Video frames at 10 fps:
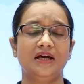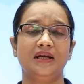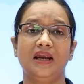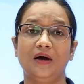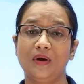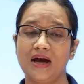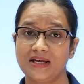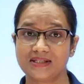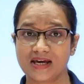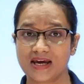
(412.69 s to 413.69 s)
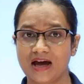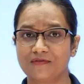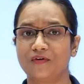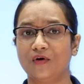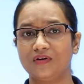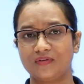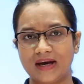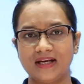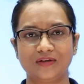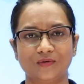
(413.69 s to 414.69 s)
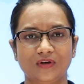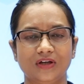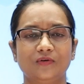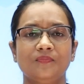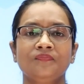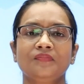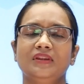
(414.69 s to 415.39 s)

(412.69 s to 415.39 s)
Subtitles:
Now, as I have already told you